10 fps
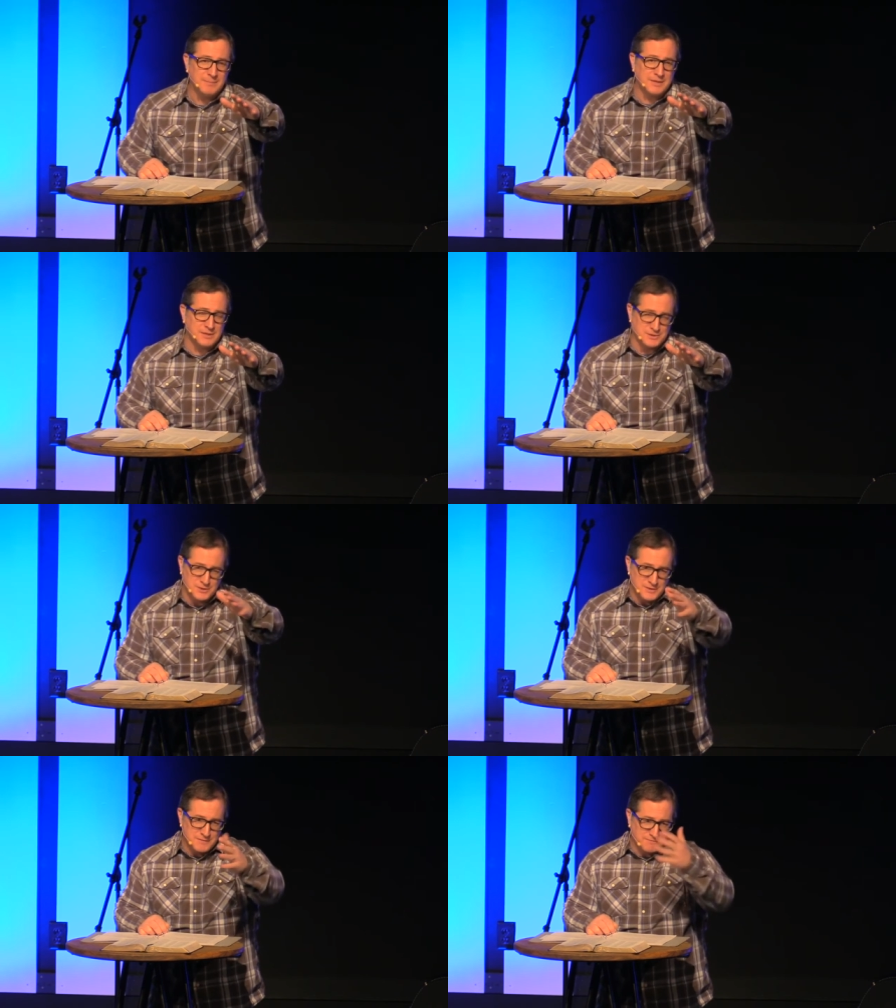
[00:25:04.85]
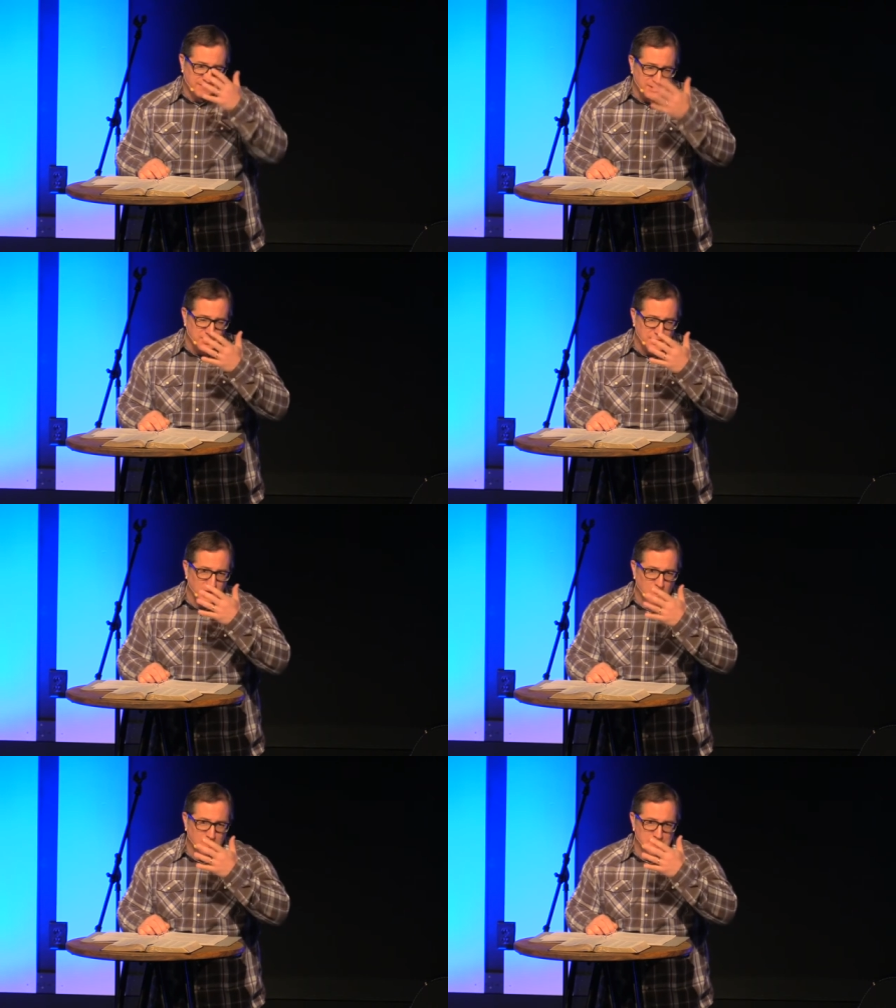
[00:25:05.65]
Because fear
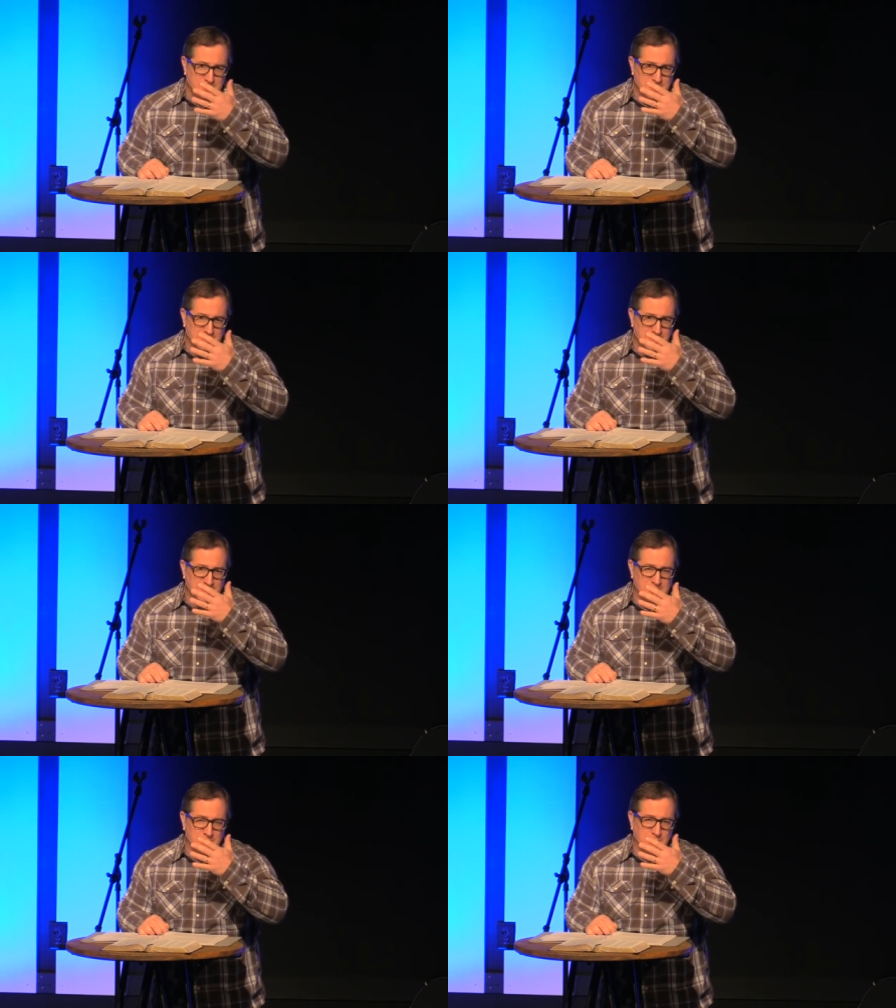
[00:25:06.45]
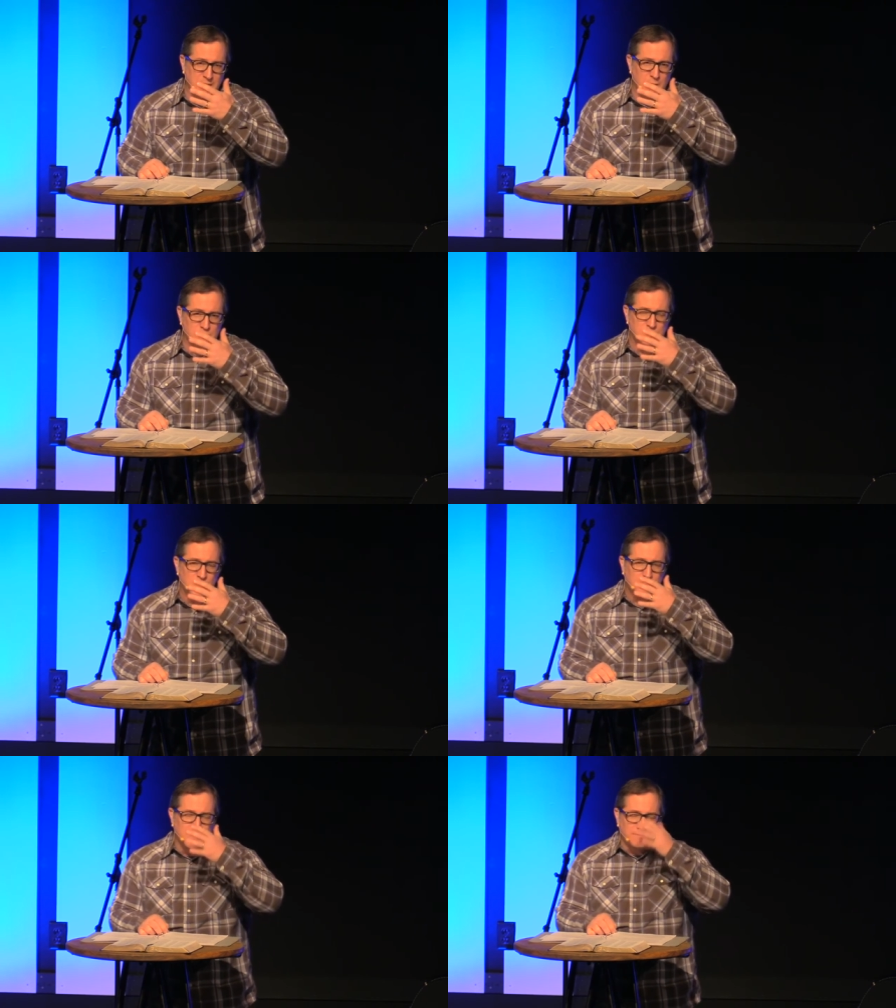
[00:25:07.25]
can only see things up close.
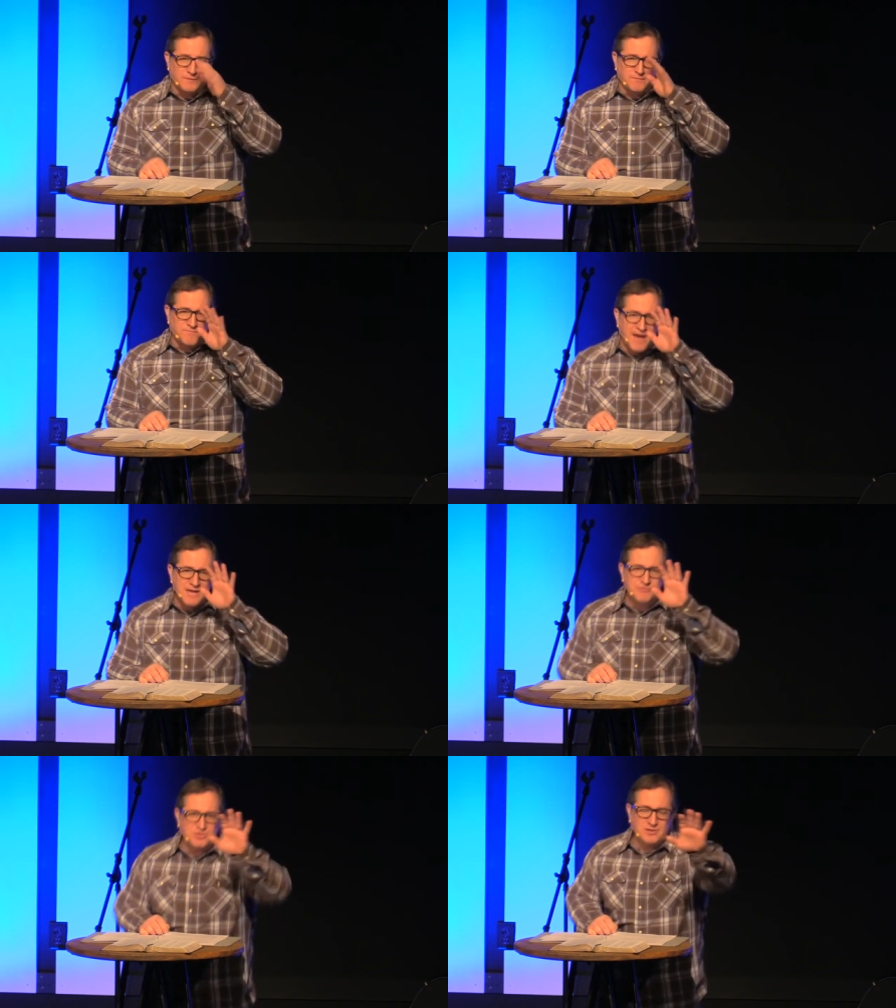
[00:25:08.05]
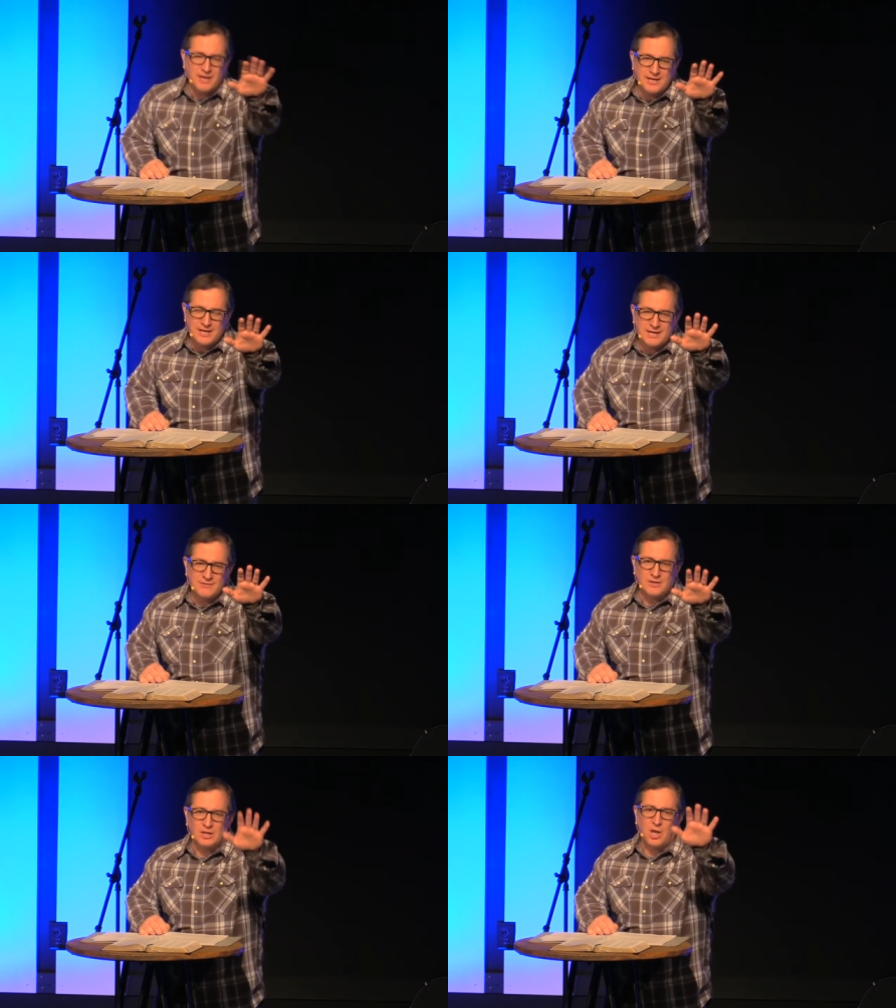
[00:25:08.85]
But for faith to take
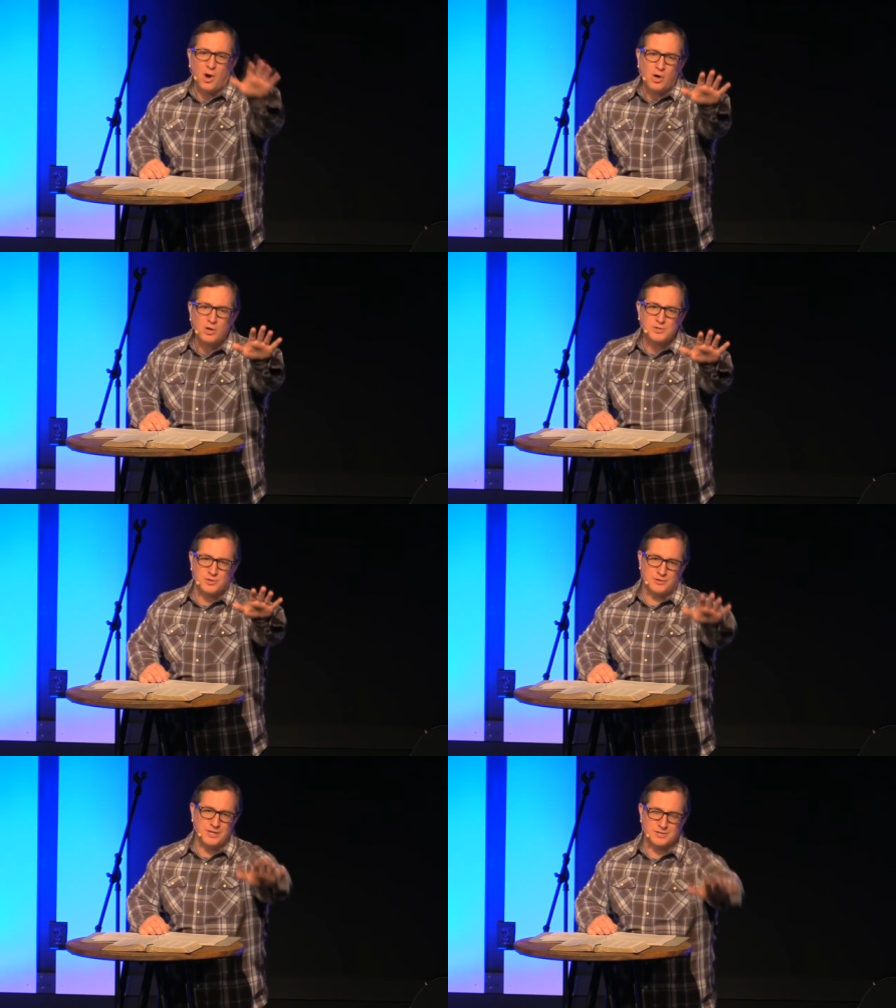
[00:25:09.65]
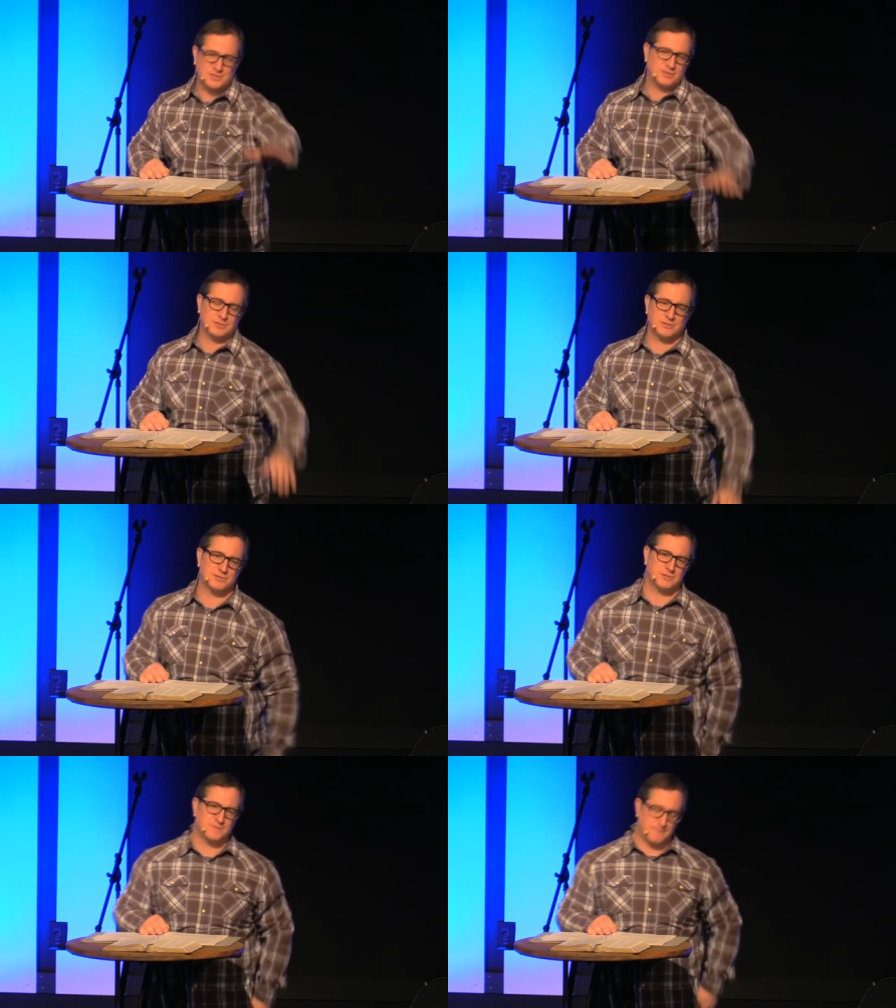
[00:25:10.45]
in the larger
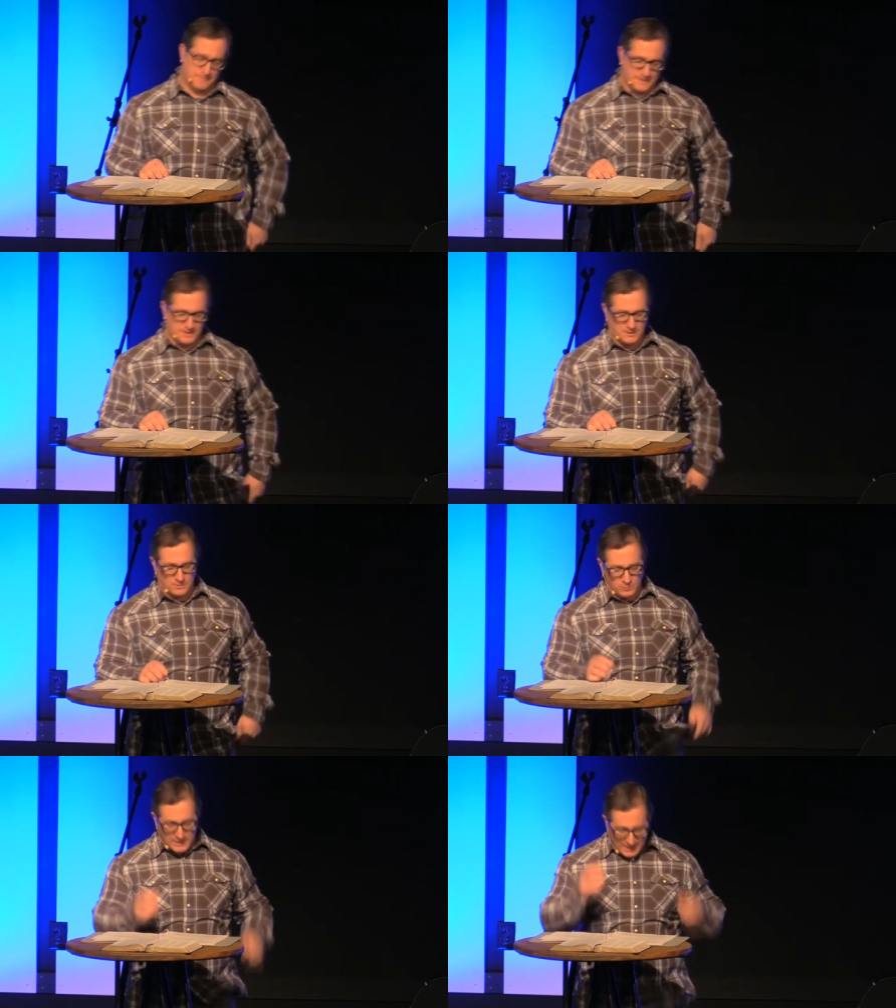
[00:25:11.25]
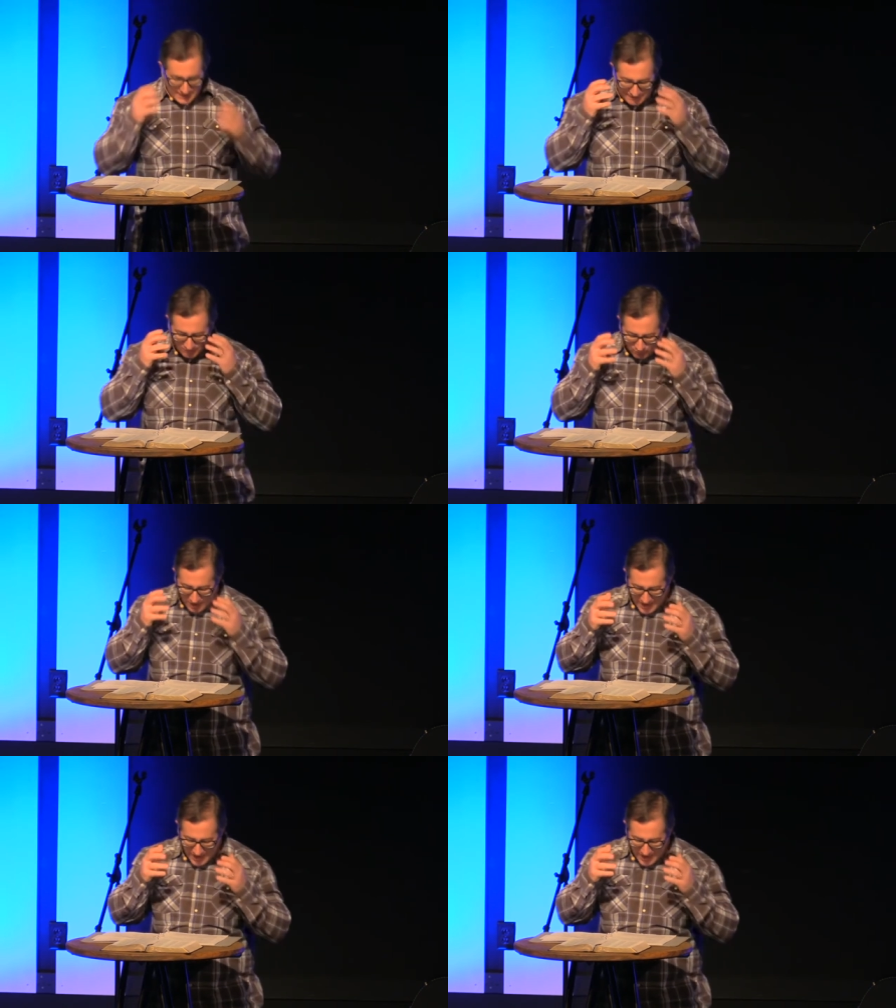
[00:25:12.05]
distance, we got to have the